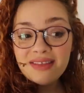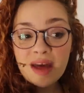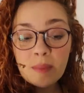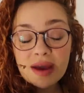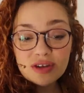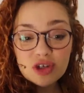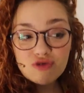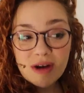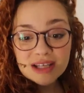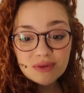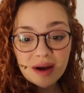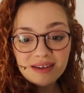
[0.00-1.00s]
Then we have a
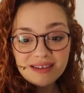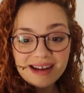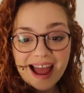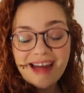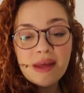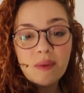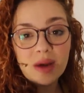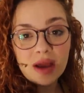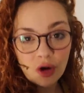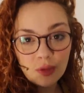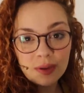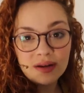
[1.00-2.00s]
dress run and then we
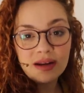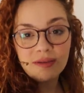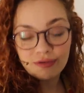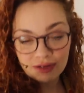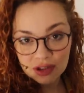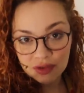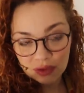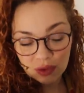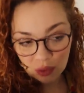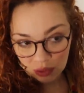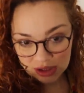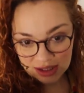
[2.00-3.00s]
open in front of
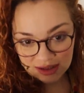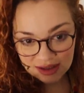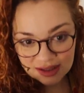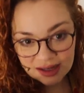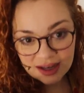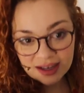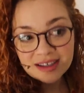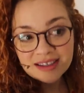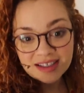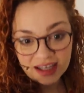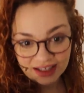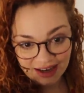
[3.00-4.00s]
an audience
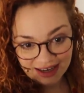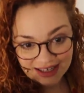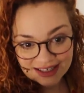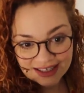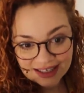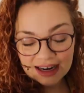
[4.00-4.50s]
tonight.